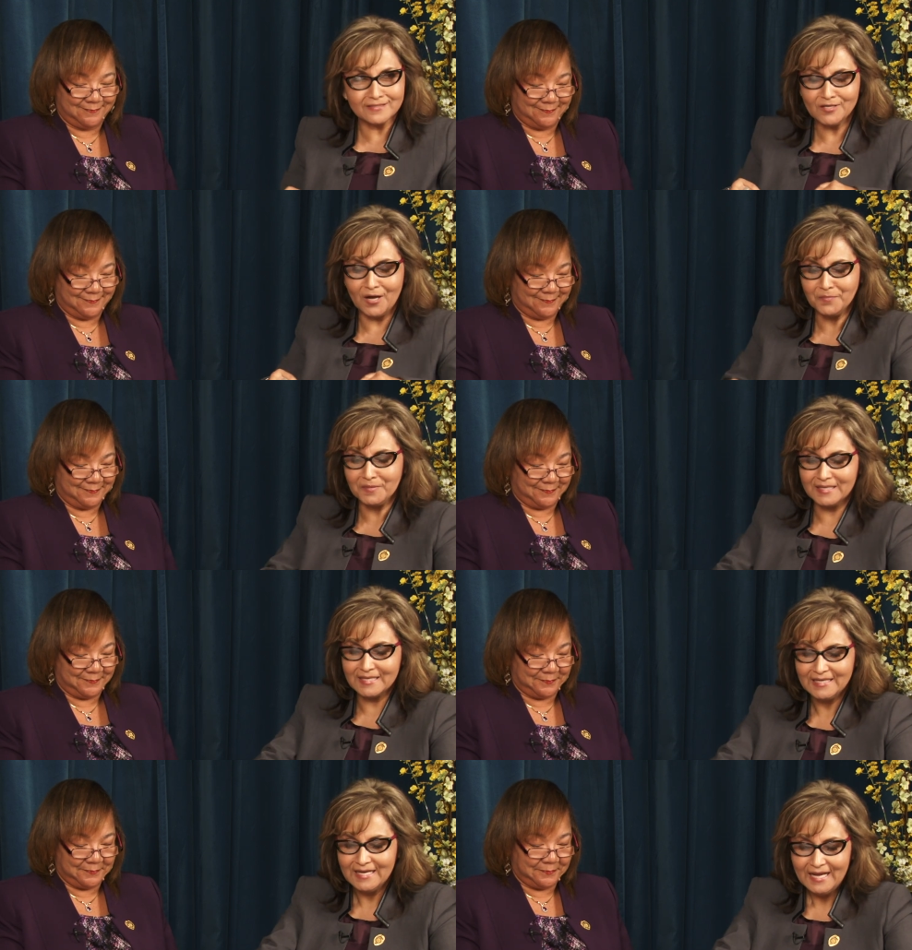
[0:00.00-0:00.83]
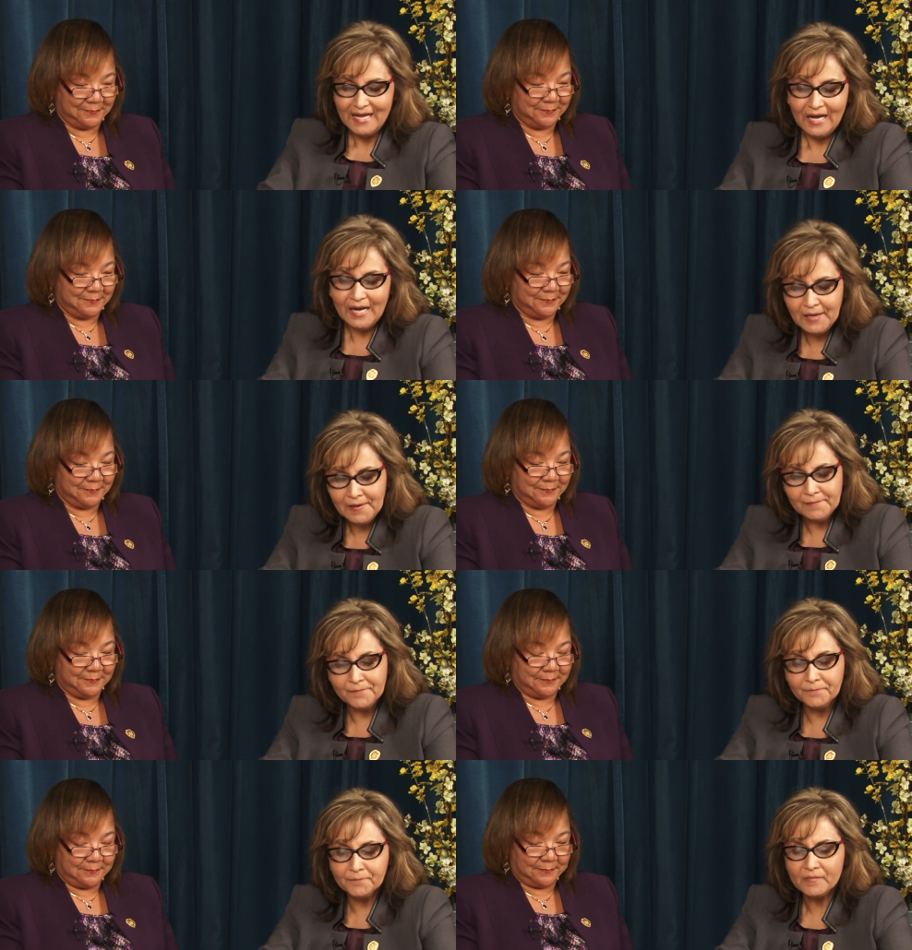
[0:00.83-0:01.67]
Speaker 1: topic.
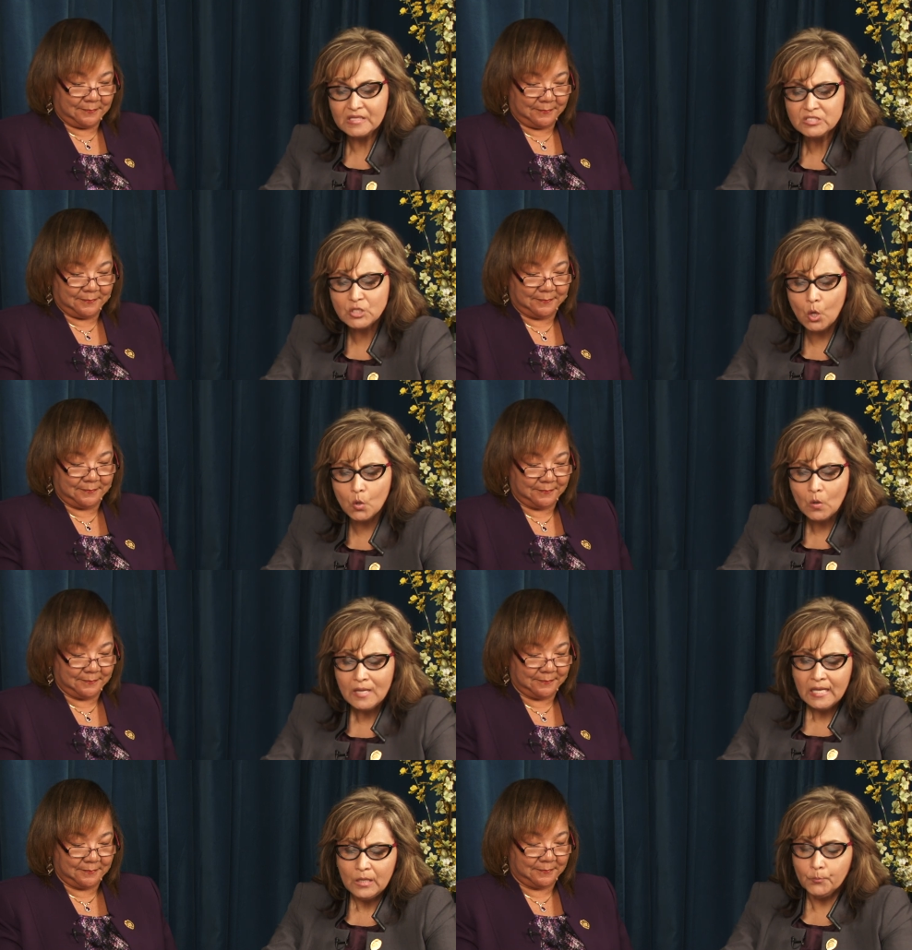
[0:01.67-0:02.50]
Um, so,